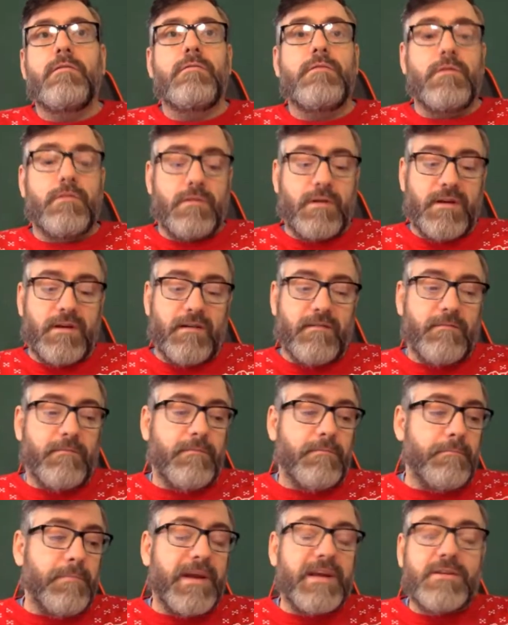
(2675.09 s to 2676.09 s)
You can have
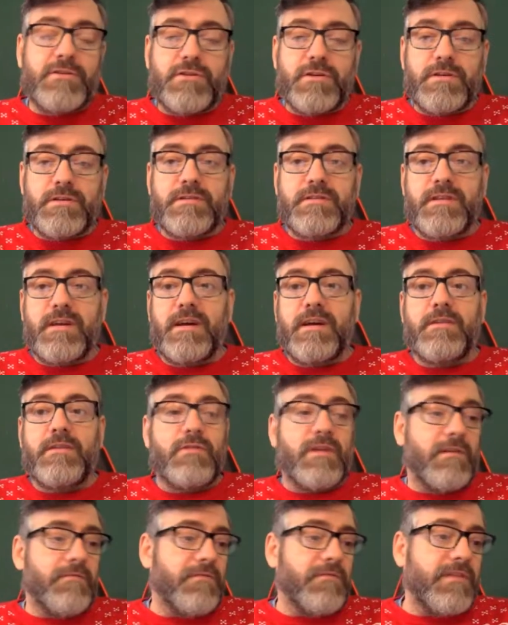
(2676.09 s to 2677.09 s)
pictures done. You
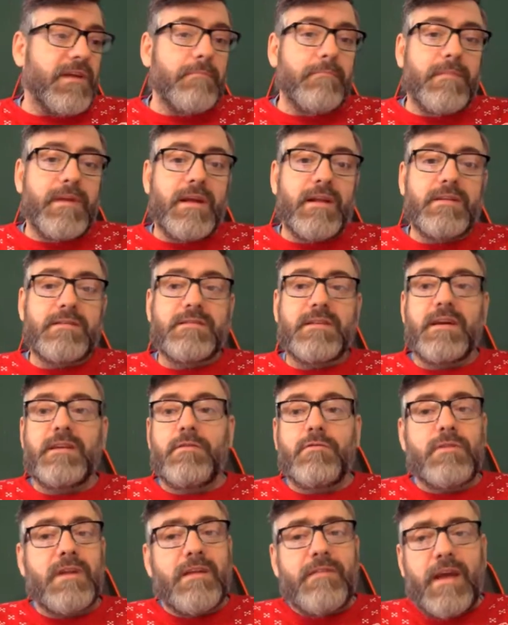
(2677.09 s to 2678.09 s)
can have thumbnails done. You
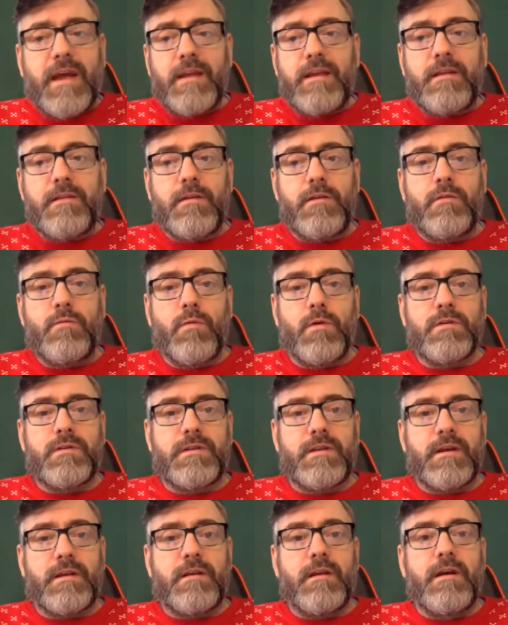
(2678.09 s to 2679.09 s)
can have anything you want
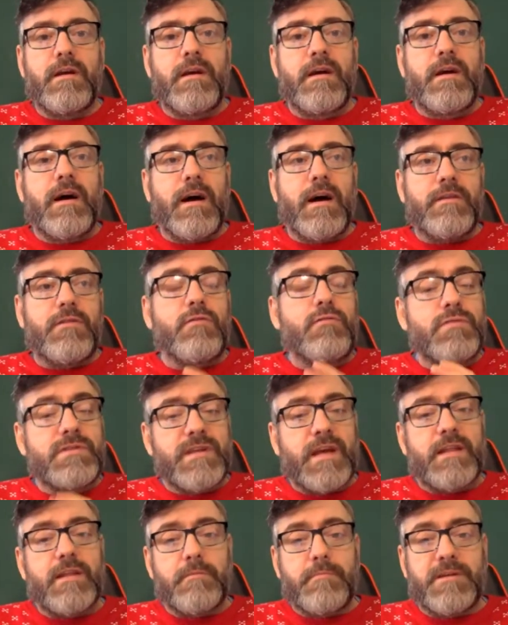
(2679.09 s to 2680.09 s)
done. And you
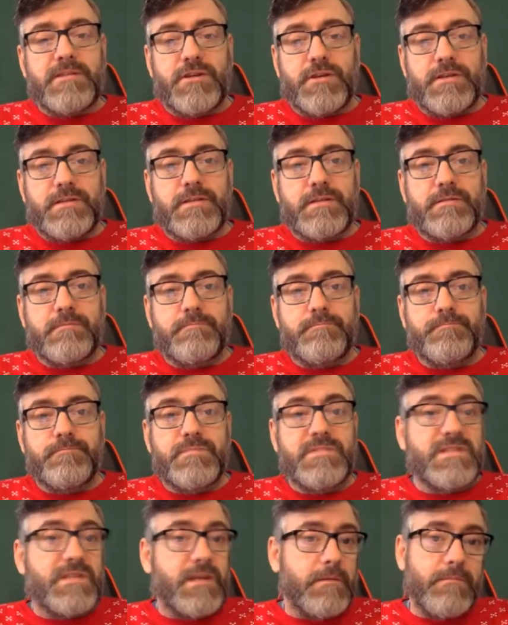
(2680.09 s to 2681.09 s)
set the budgets.
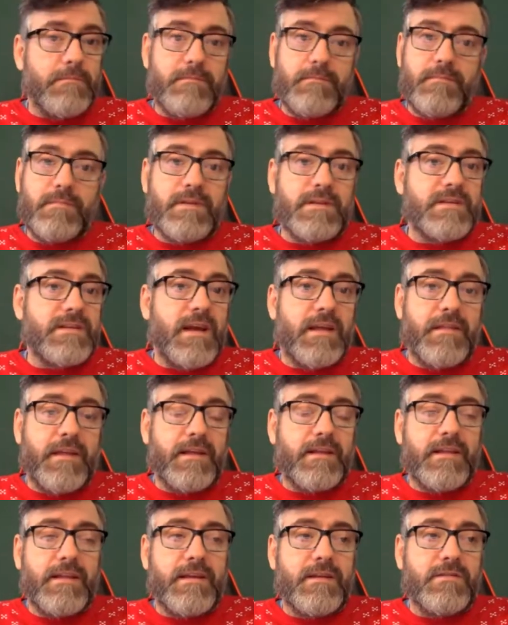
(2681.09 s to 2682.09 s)
Tim, I think
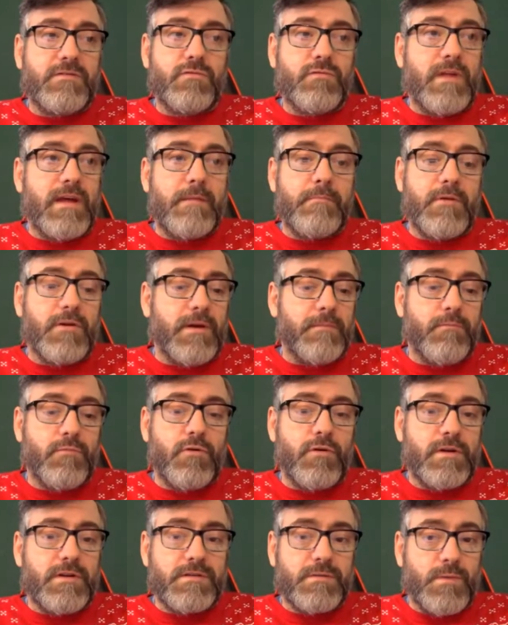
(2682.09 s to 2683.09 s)
they do them on
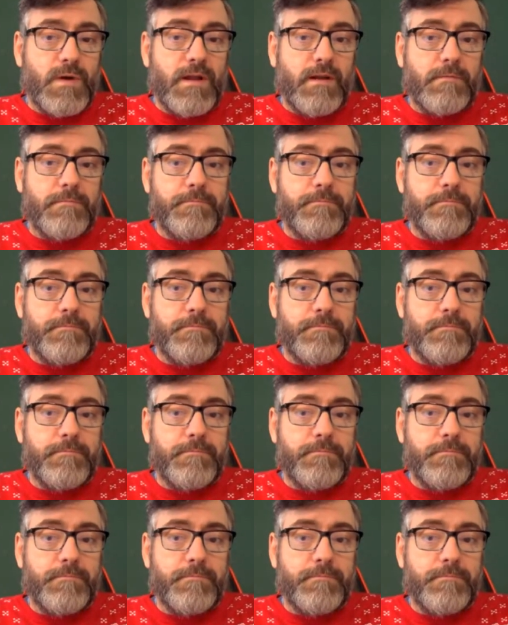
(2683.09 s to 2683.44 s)
Upwork as well.